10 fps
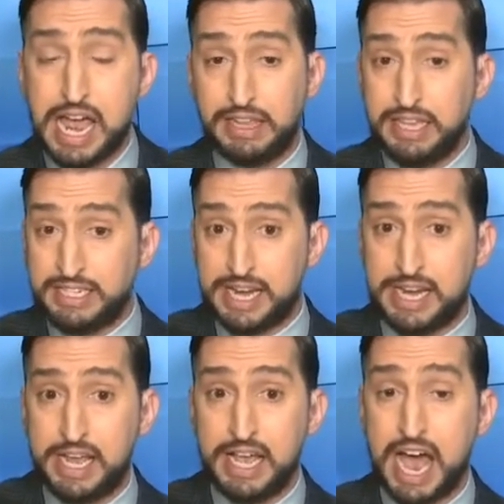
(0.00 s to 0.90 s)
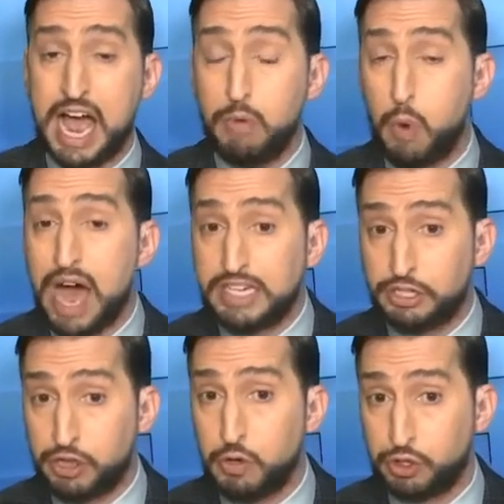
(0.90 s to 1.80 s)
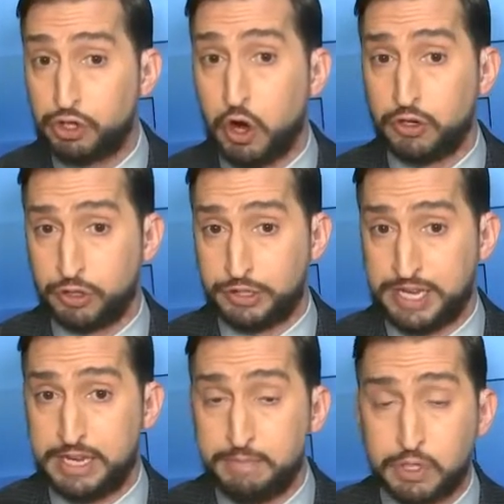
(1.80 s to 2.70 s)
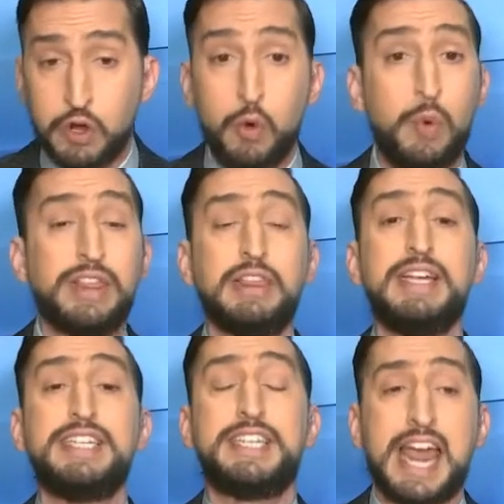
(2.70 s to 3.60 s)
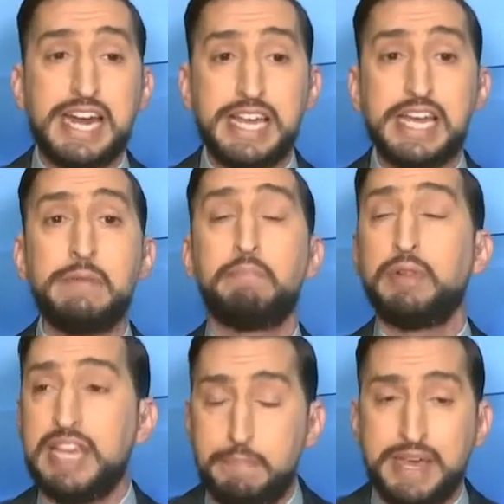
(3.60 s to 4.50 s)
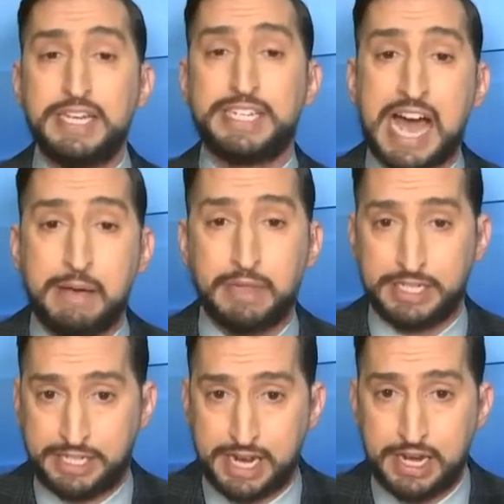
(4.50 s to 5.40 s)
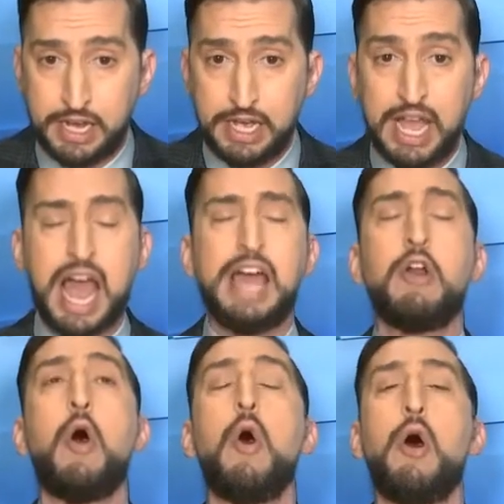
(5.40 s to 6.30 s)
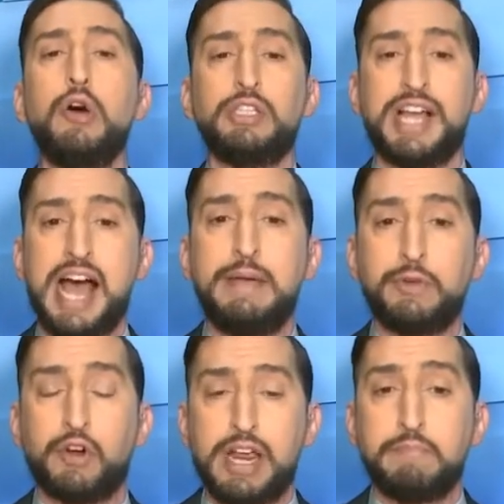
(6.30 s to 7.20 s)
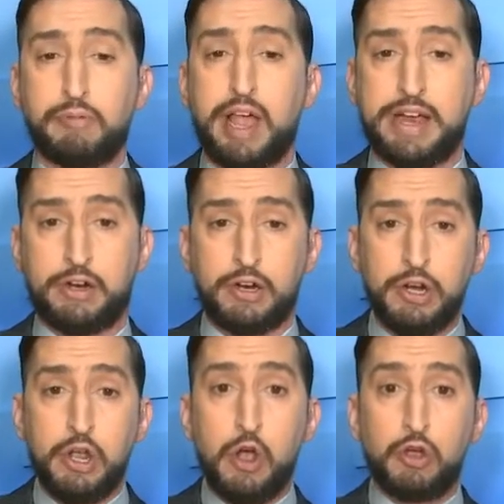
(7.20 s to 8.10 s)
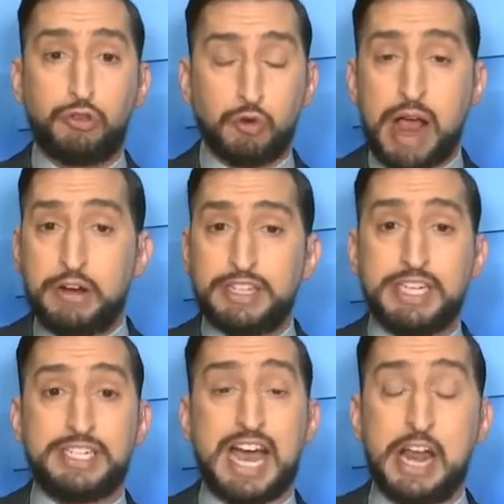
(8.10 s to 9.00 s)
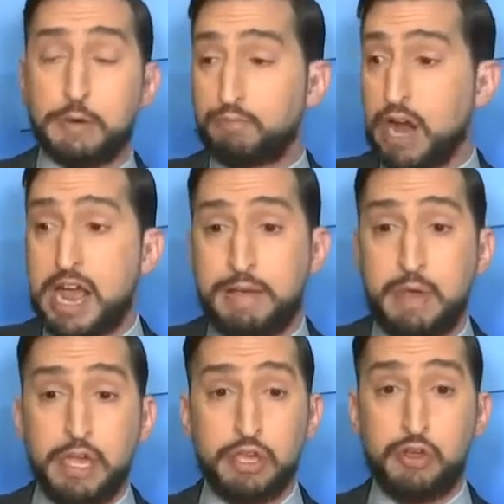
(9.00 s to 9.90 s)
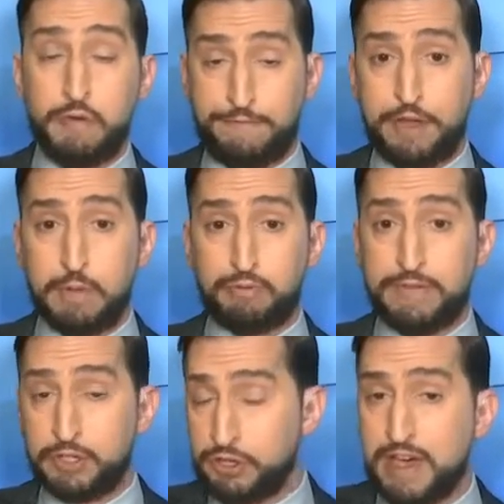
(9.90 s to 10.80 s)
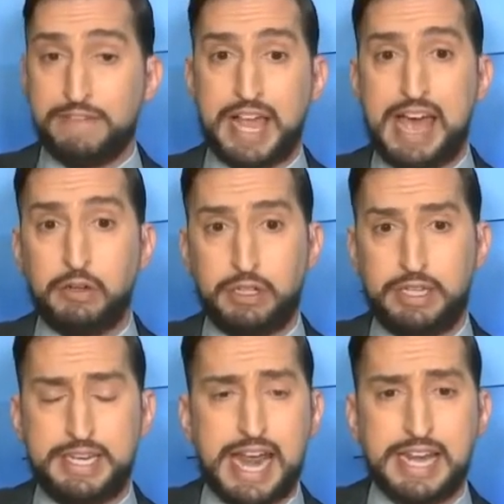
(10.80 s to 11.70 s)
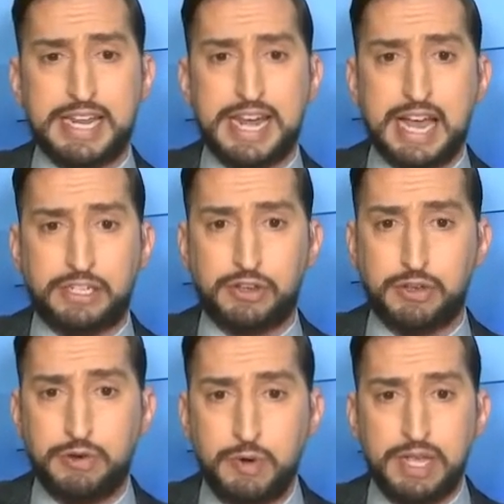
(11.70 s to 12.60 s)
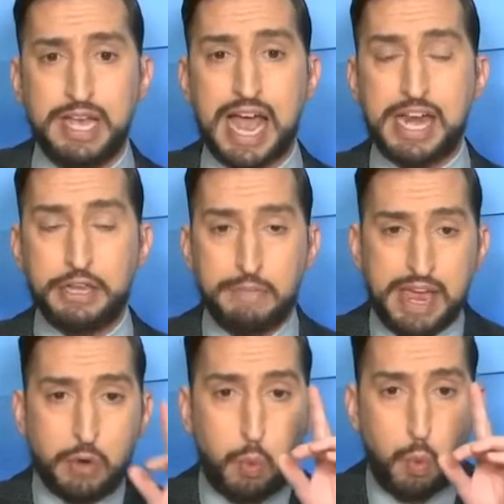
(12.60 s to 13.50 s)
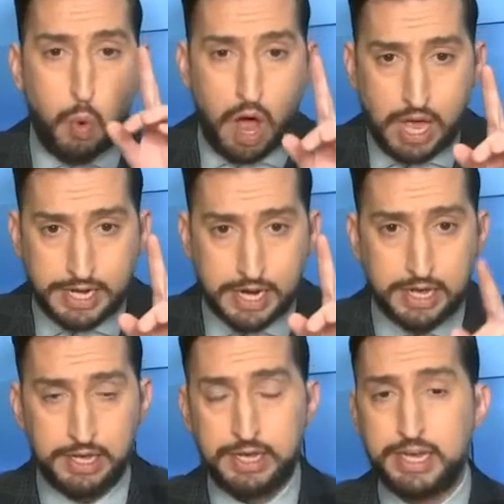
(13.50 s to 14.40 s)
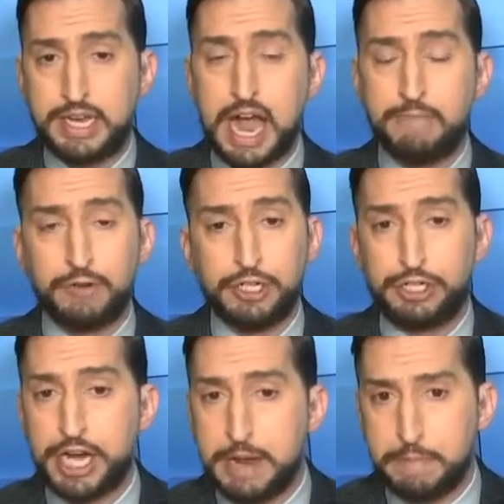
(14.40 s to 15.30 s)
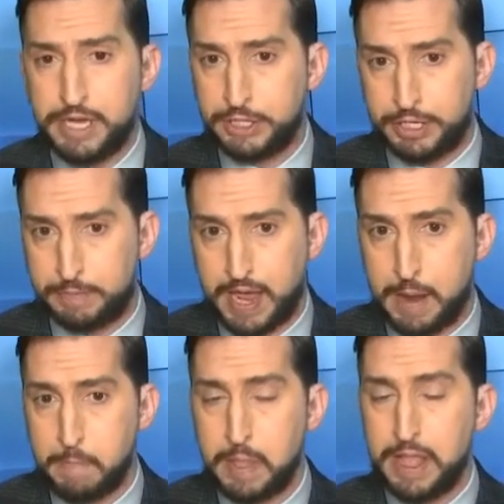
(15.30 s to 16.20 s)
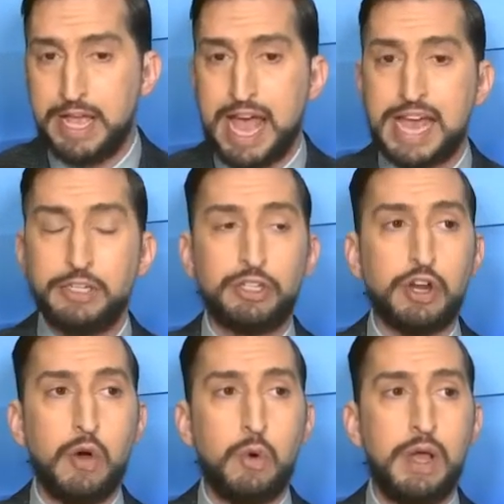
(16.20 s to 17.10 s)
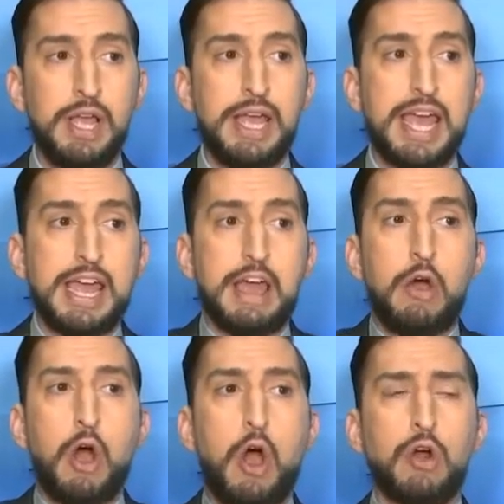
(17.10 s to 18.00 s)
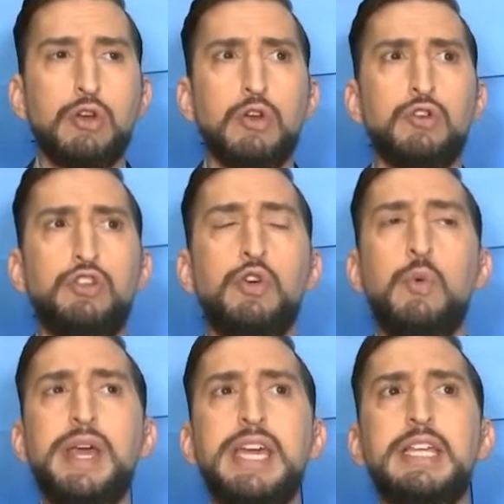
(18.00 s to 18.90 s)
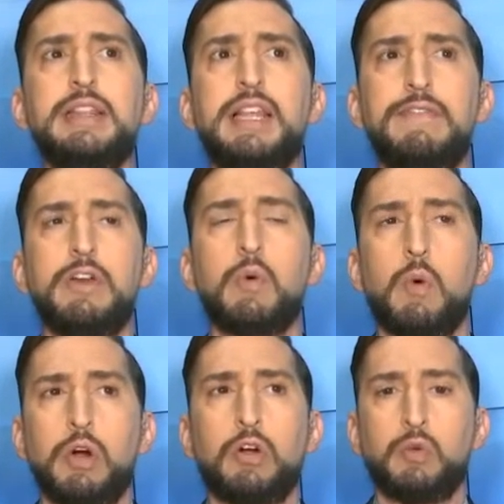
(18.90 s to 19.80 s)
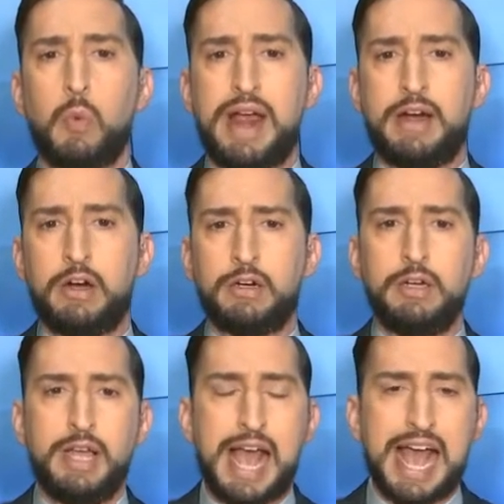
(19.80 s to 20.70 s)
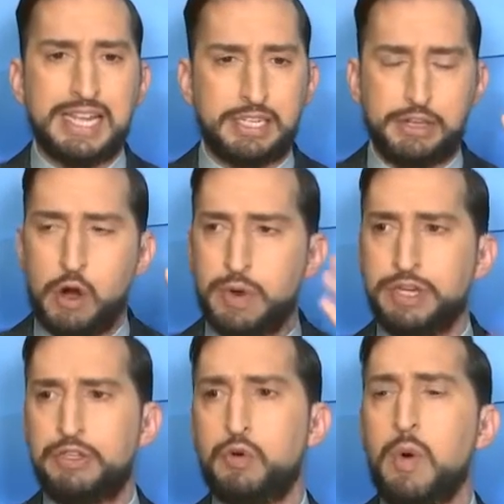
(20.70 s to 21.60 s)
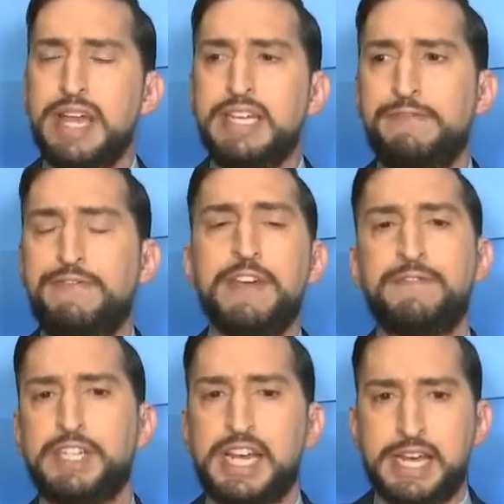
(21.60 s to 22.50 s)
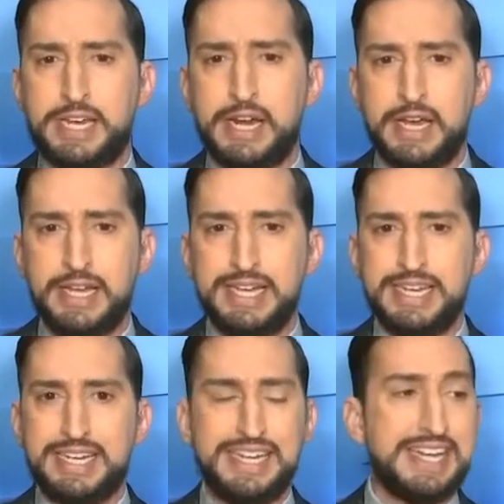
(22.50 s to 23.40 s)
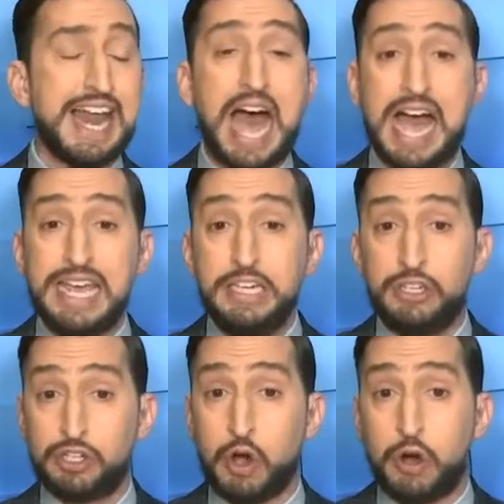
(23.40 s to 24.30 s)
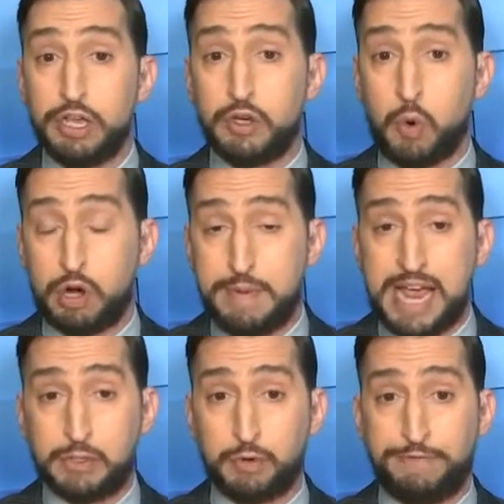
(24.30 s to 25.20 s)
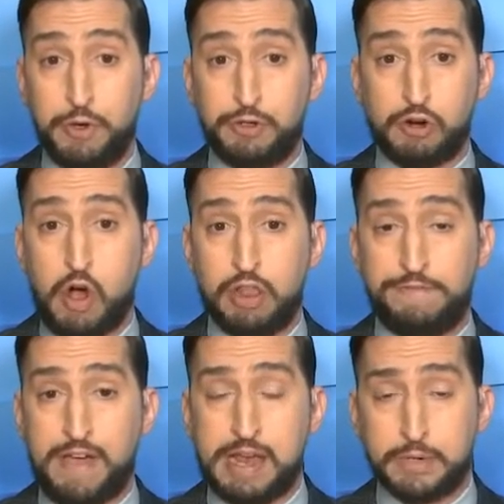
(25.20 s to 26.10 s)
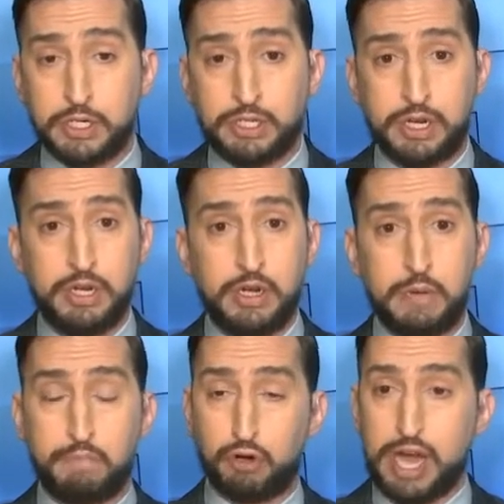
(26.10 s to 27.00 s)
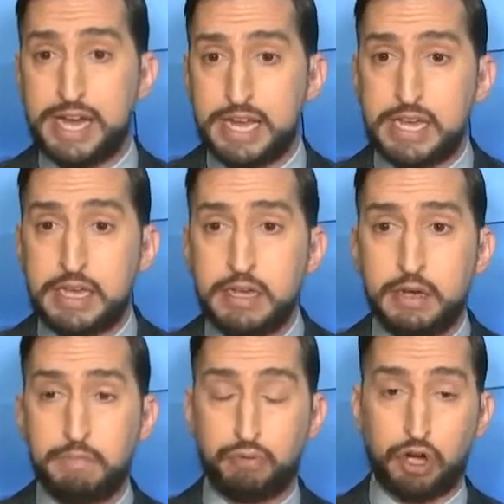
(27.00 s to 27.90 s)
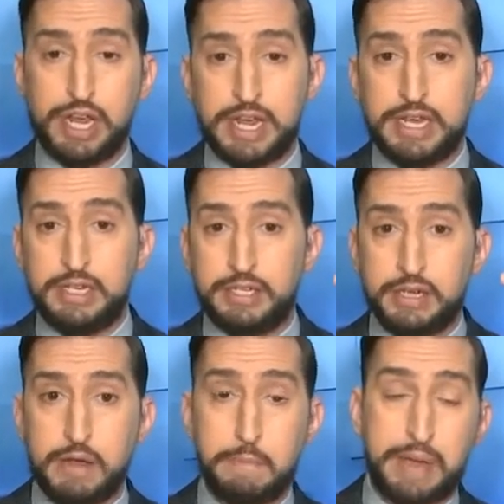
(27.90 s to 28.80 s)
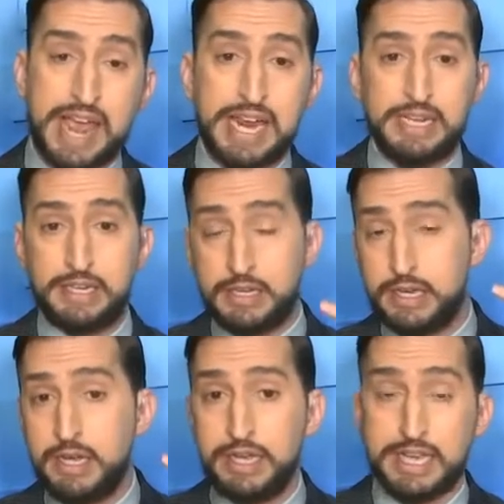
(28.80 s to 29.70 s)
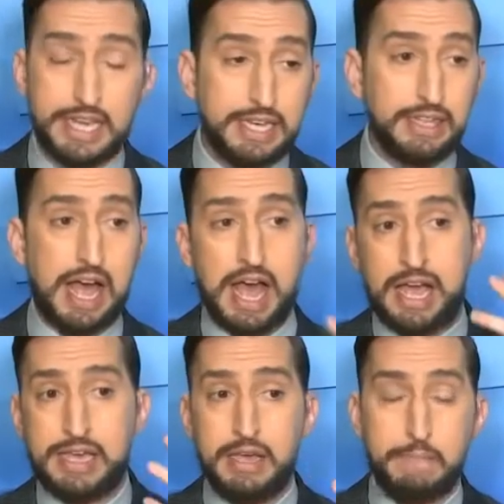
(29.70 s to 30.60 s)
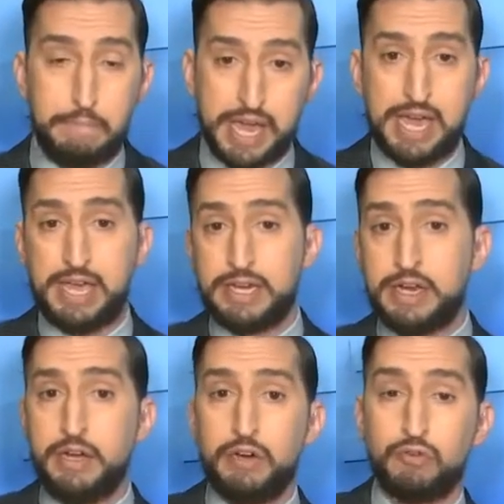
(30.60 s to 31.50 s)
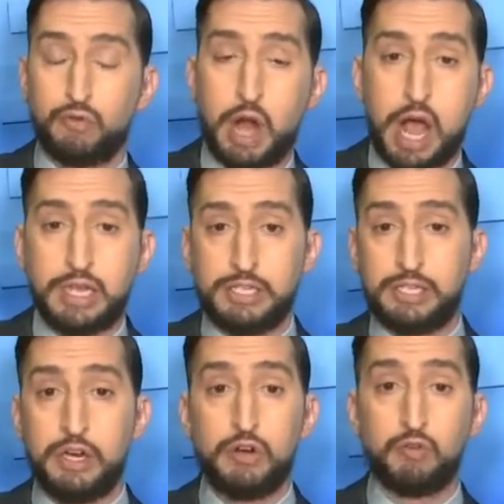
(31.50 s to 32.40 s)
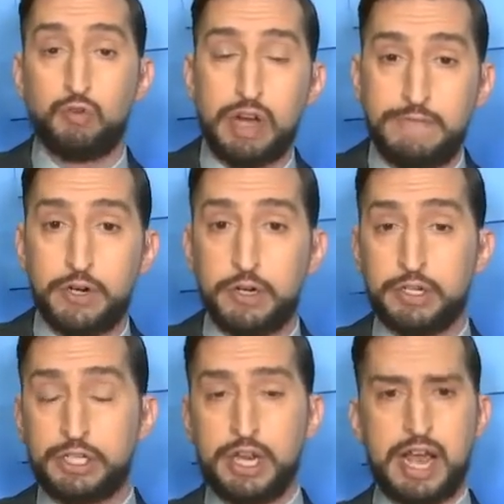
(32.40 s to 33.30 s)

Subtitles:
Listen, I watched those Charger teams with LaDainian bleeping Tomlinson, an all-time great player throughout his entire prime. Philip Rivers, you have LaDainian next to you, and you make 1 conference championship game. And so do we live in a world where, as you know, in 2015, 9 starting quarterbacks were future Hall of Famers? Brady, Breeze, Peyton, Eli, Ben, Russ, Rivers.